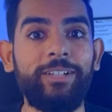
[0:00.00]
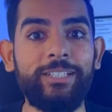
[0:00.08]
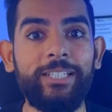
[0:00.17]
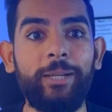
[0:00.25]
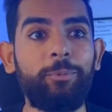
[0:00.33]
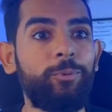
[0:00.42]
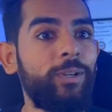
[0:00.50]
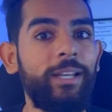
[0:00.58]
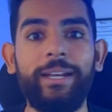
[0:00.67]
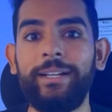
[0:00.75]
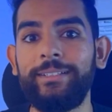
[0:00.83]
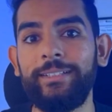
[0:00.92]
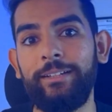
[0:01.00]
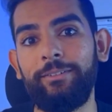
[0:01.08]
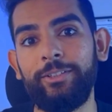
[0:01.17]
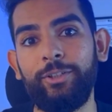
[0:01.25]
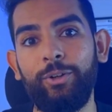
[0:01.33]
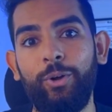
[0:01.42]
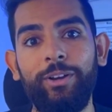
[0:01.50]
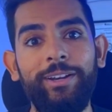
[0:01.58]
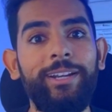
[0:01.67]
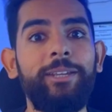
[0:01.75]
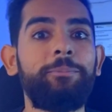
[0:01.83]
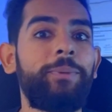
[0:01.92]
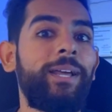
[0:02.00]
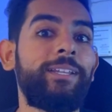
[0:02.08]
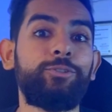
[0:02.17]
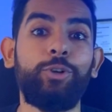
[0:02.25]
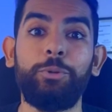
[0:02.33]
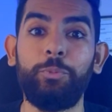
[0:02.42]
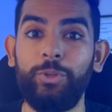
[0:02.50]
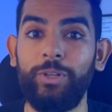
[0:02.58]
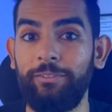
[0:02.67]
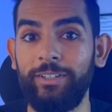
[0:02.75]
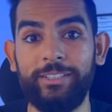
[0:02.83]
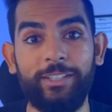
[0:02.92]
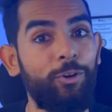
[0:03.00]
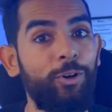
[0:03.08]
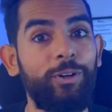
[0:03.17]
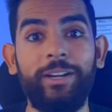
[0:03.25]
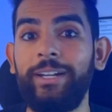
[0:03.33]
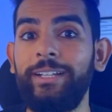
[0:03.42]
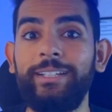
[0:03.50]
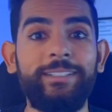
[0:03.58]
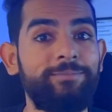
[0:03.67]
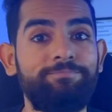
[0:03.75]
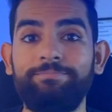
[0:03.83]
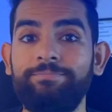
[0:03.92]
slept well, energy levels are already imbalanced, hormone levels are already